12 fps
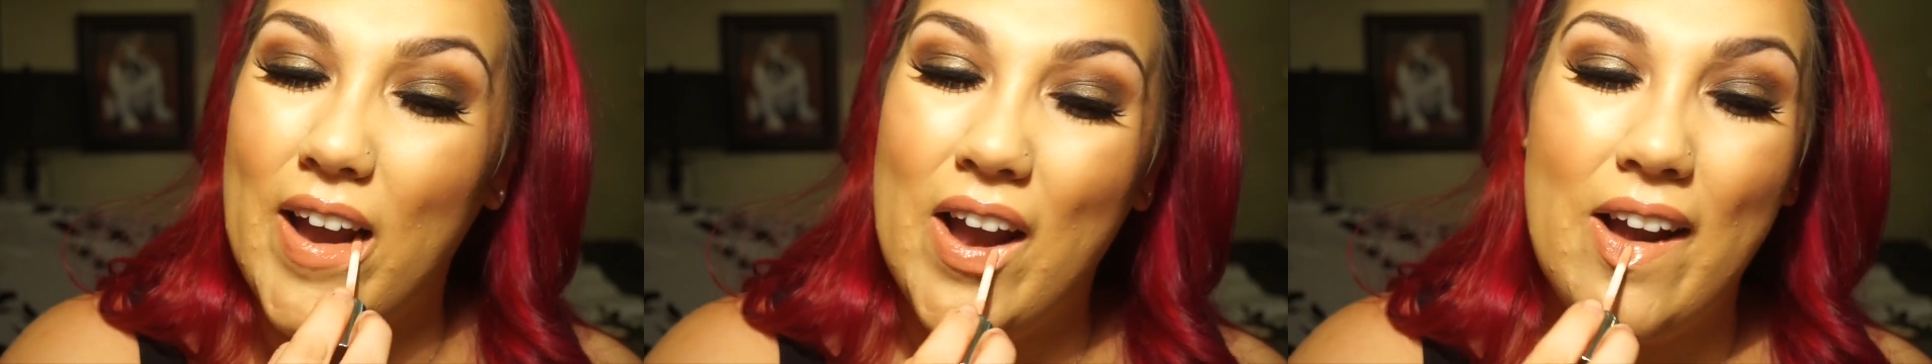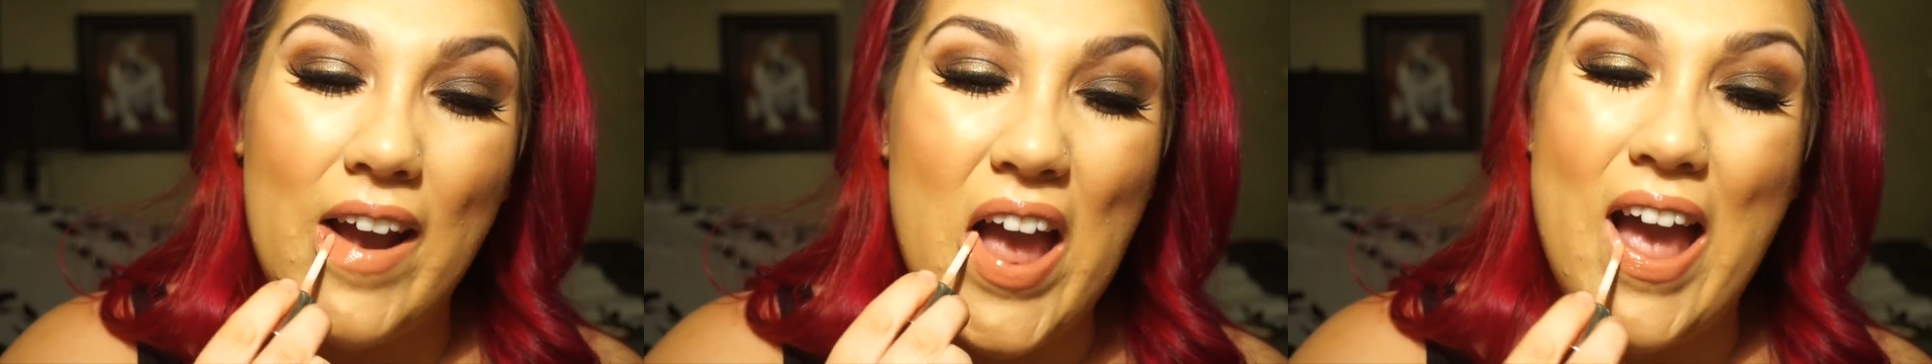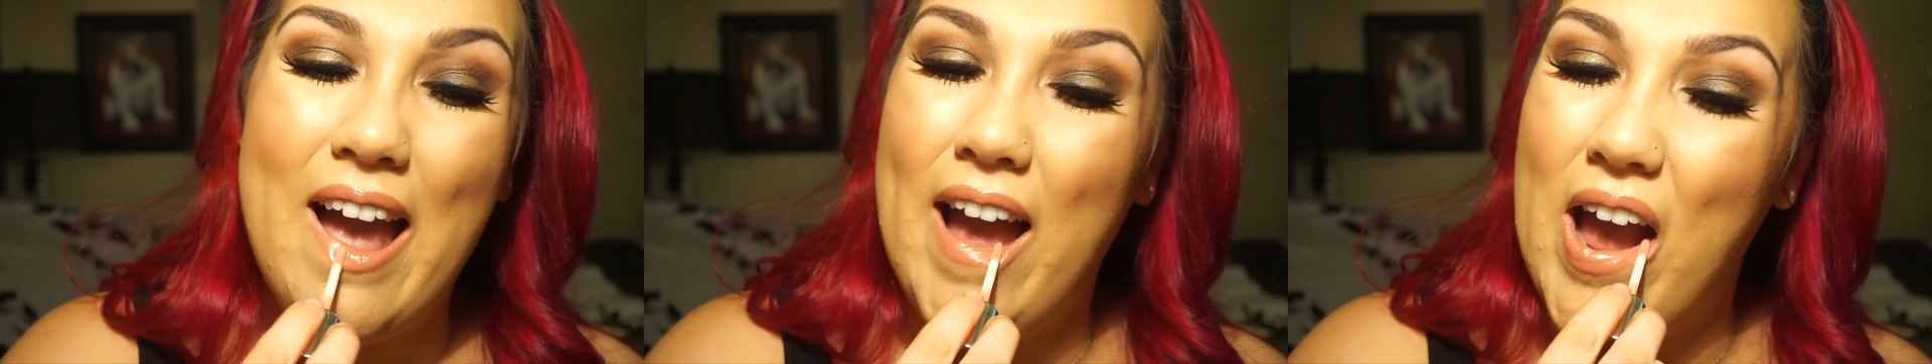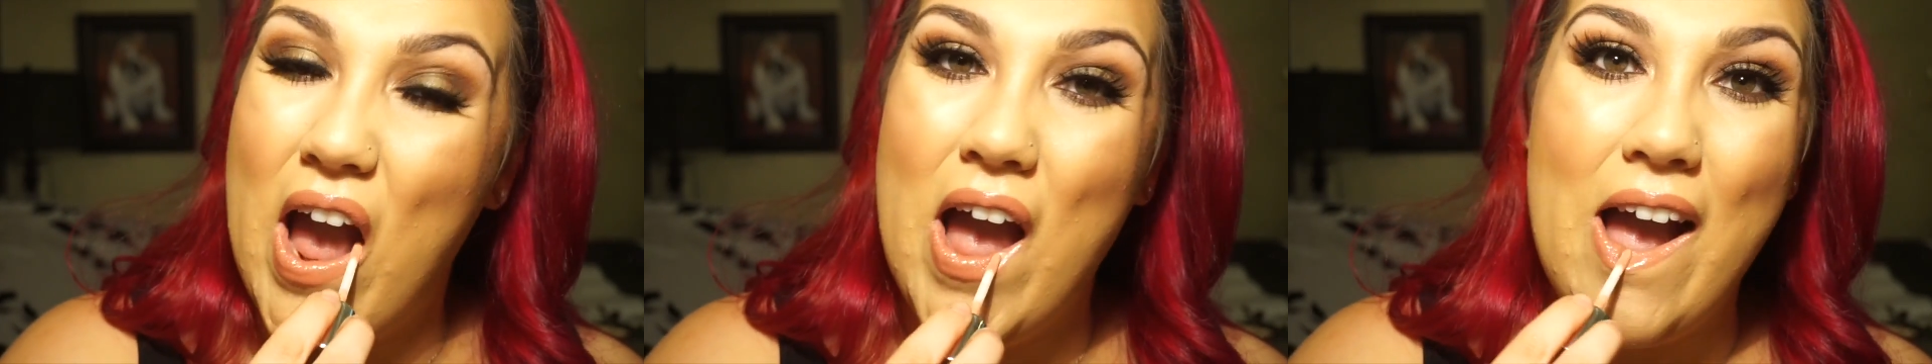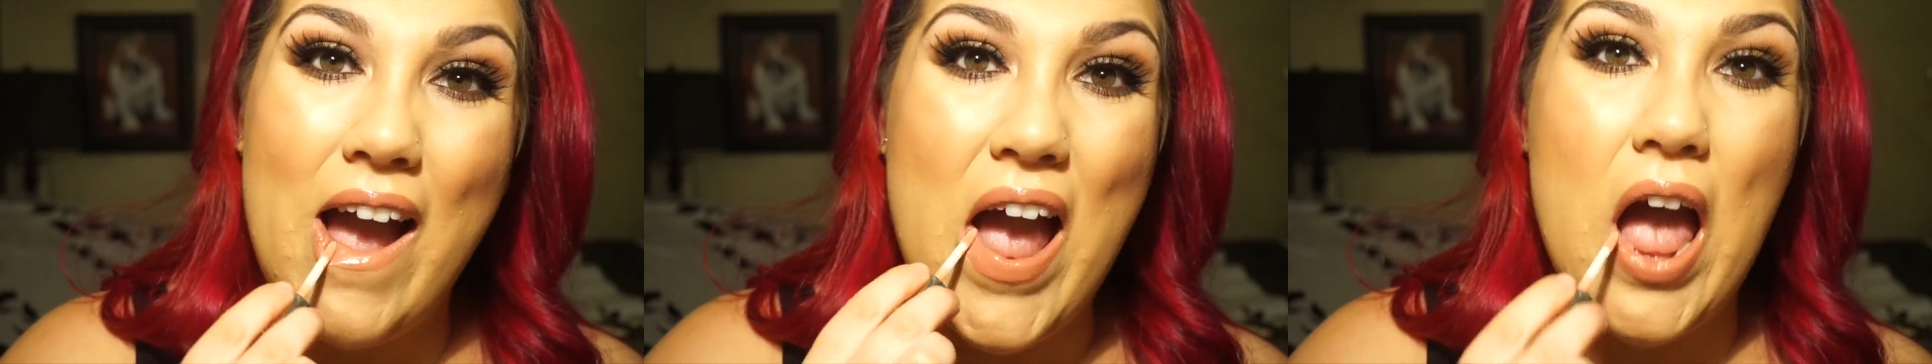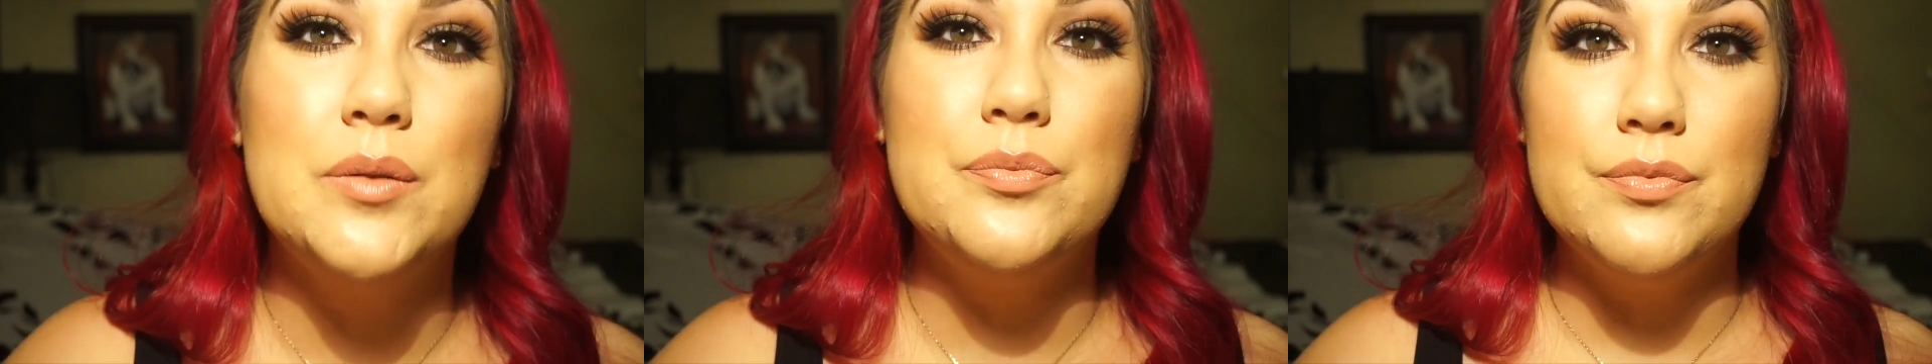this is White
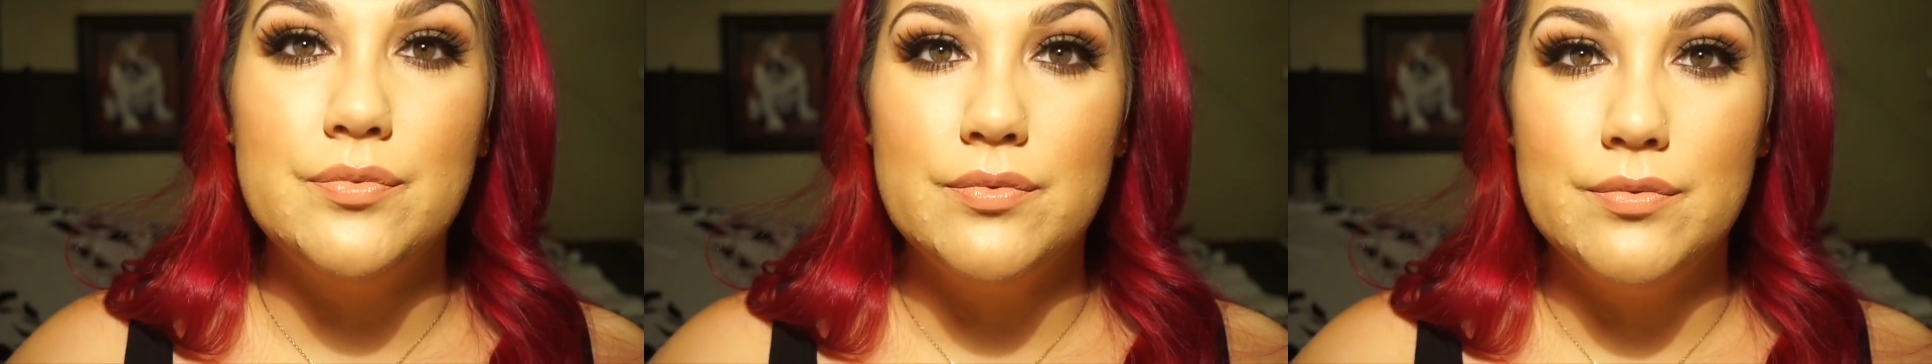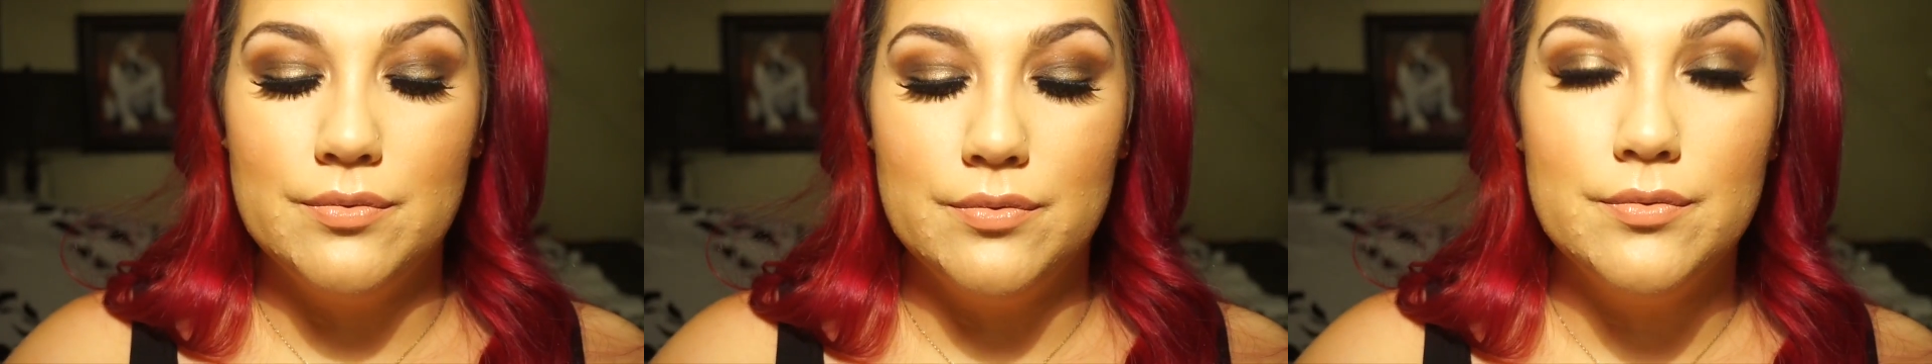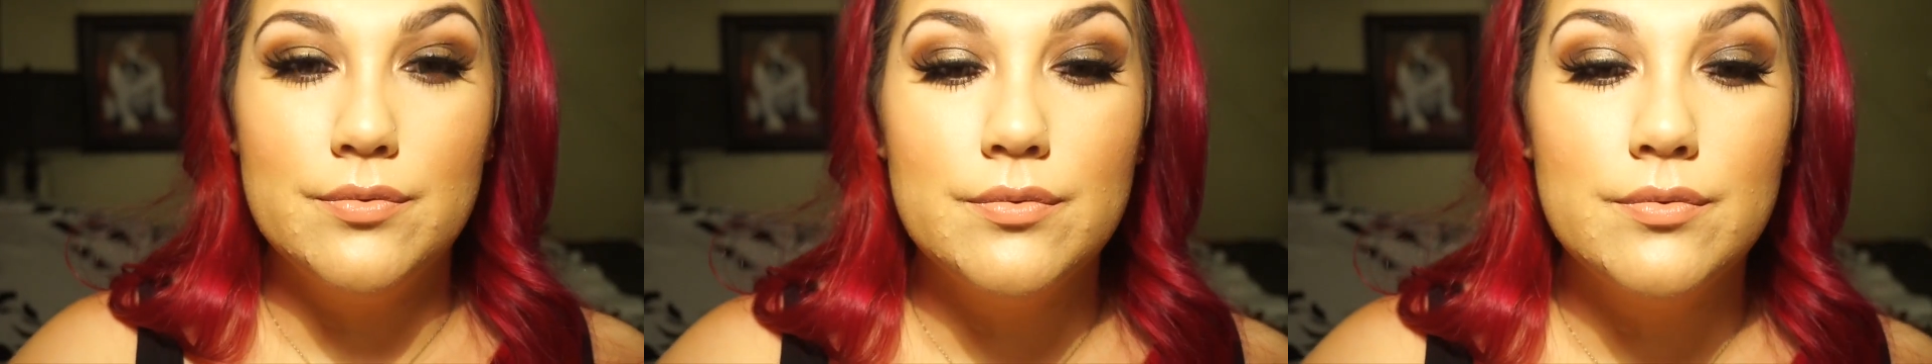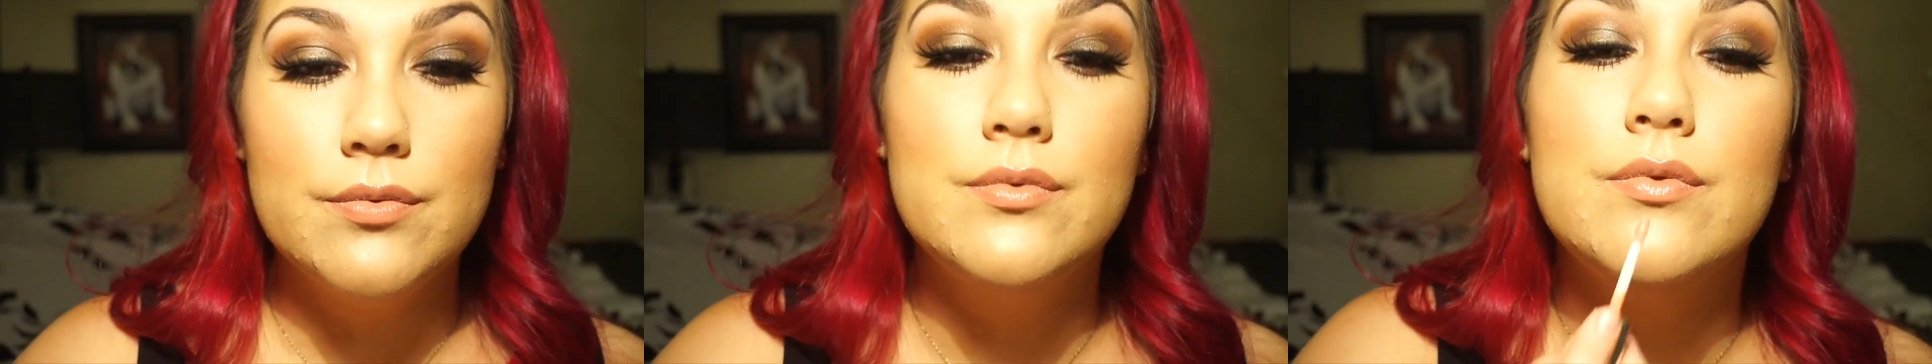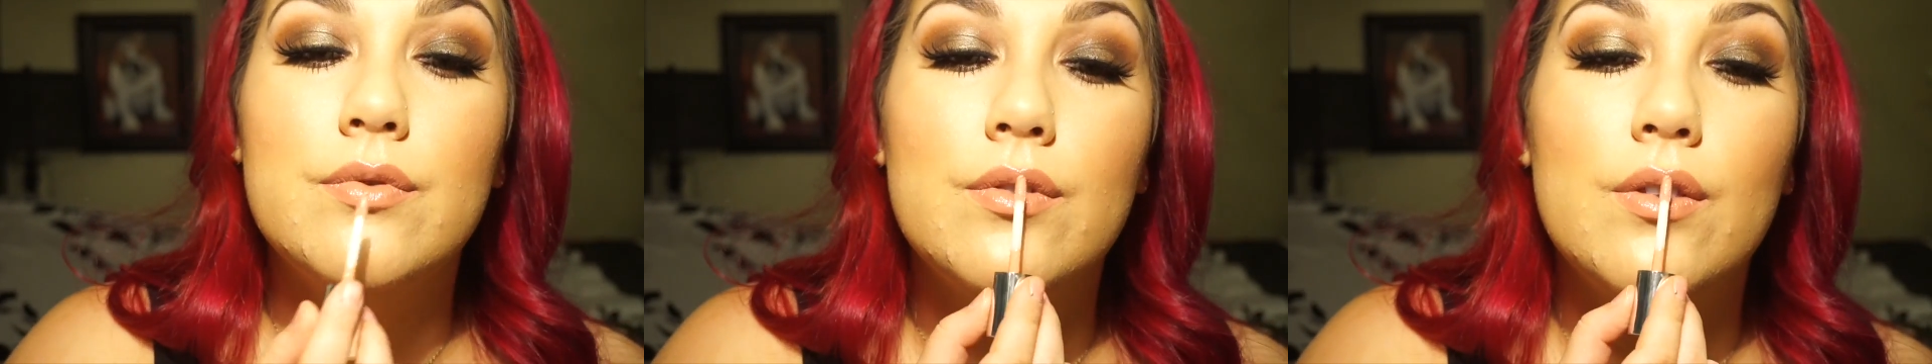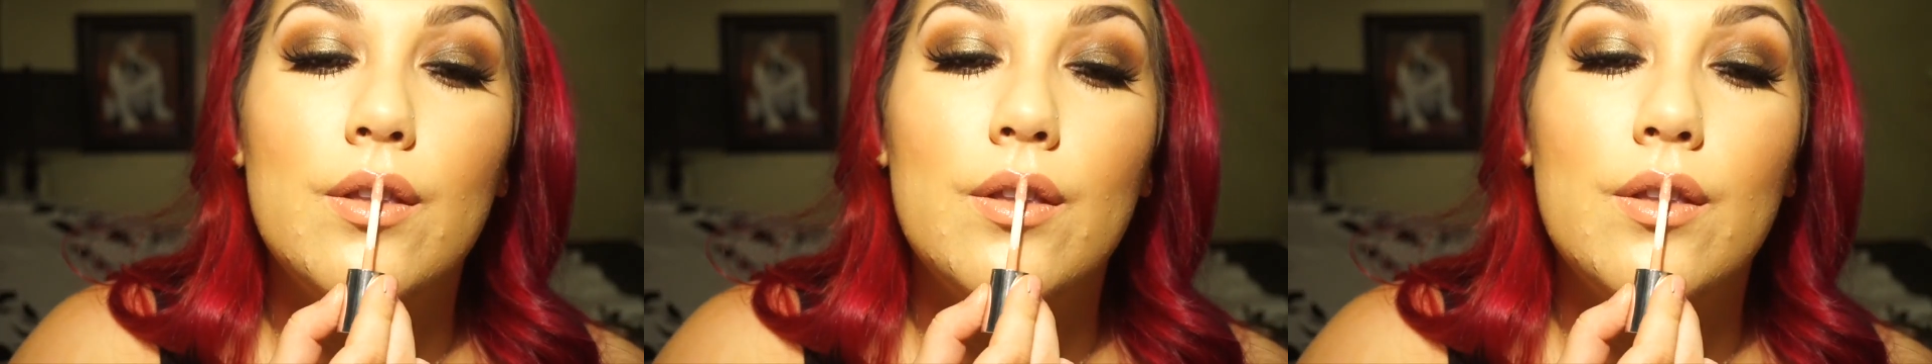Russian, and just put it all over